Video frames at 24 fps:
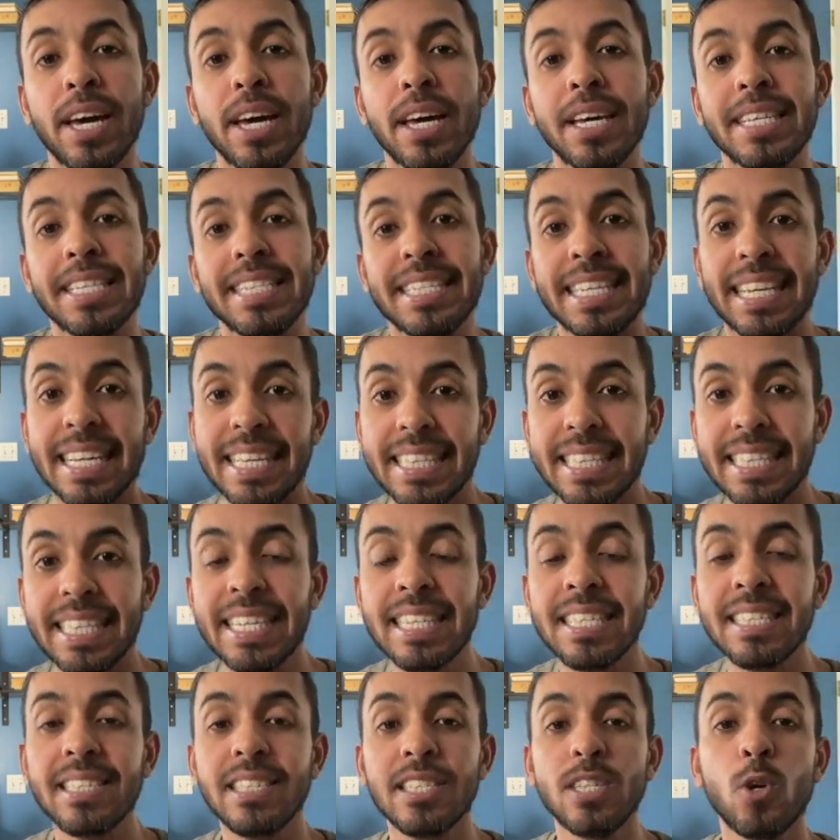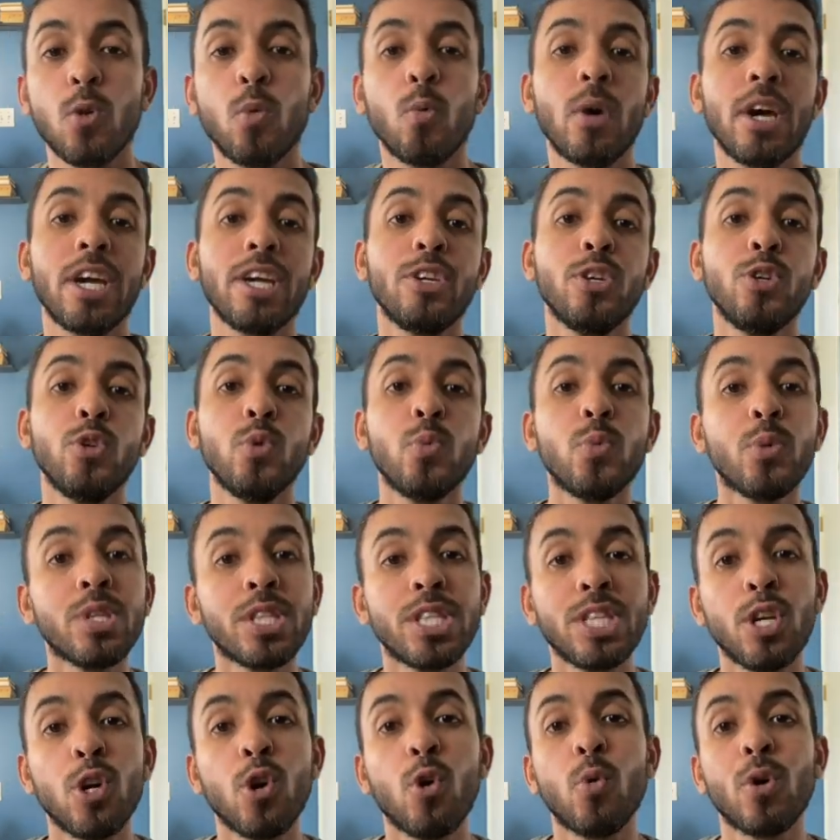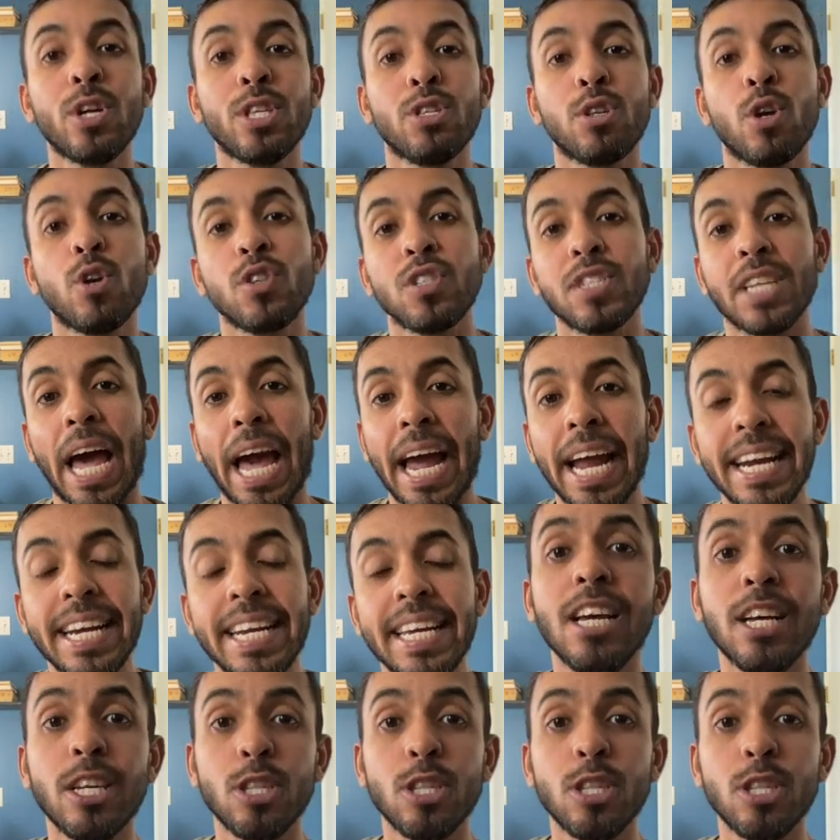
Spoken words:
sickness, the way you would deal with society.